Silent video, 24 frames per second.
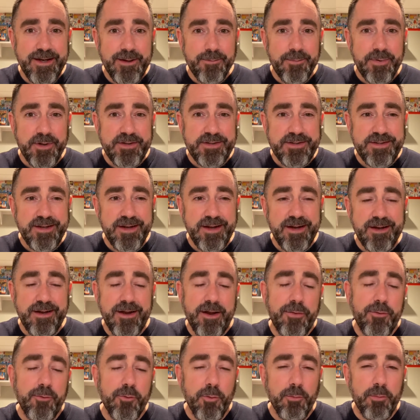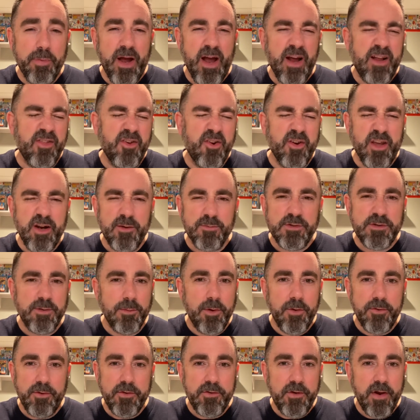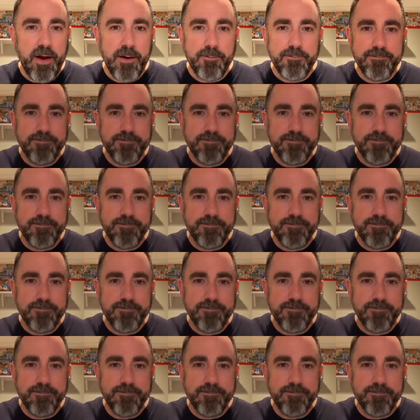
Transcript: But I threw them back. They'll get them some other time.